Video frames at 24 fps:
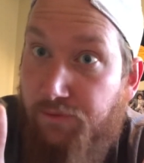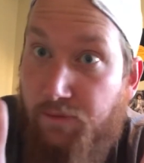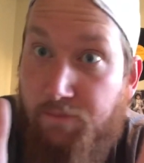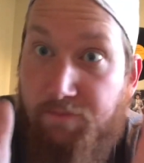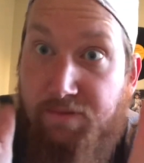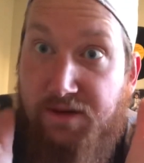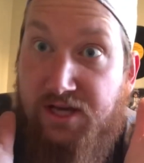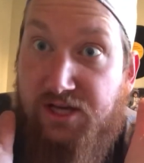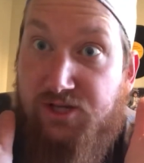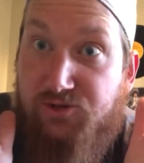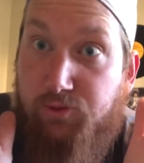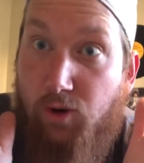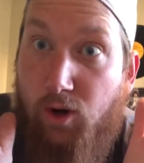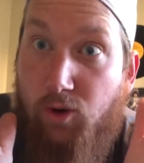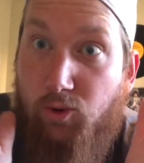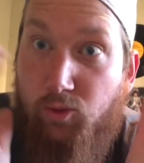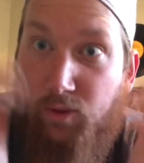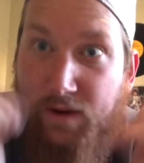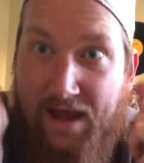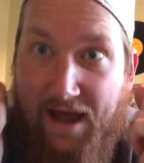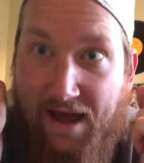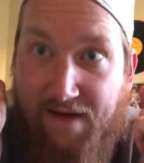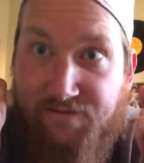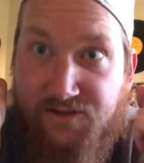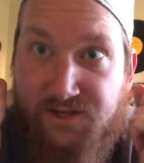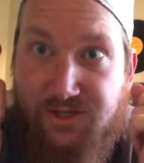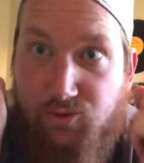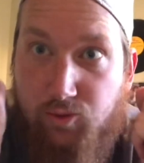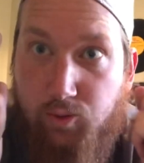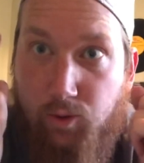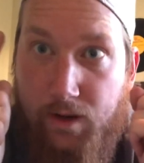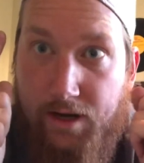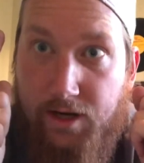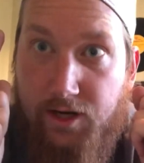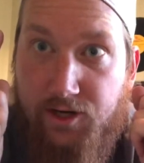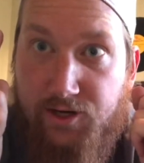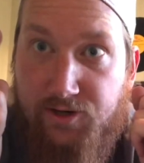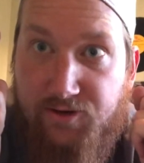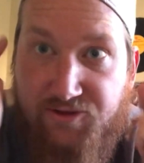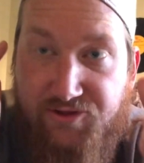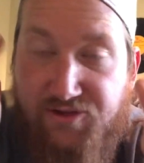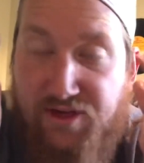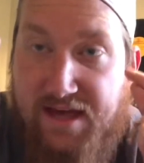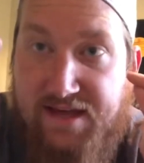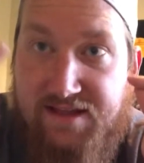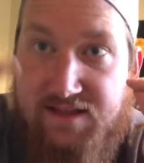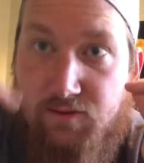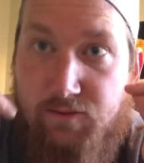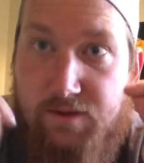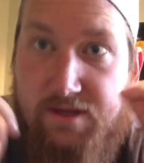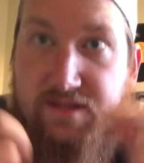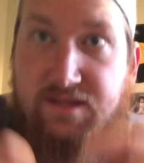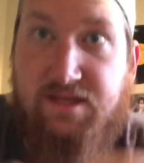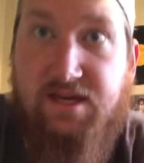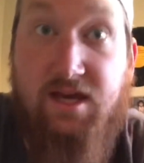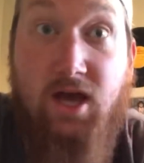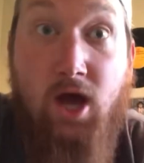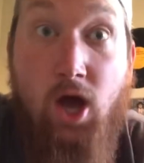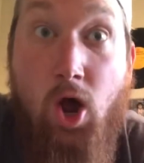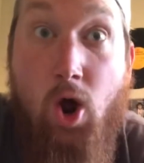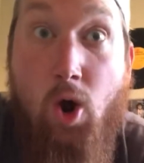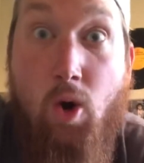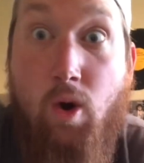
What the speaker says: Because we have this weird thing that we think,